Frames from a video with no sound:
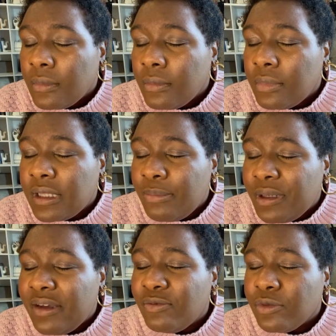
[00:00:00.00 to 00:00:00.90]
But they
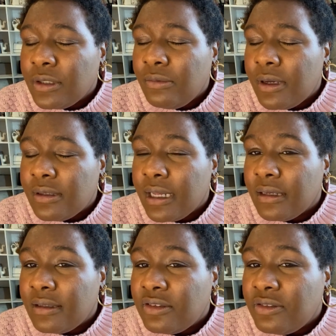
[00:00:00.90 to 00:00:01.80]
play really well together,
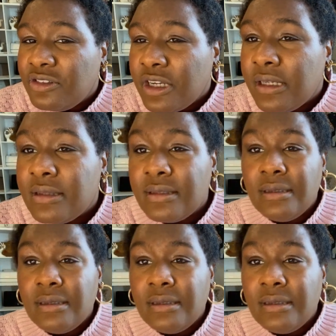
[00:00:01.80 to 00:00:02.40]
these two shades.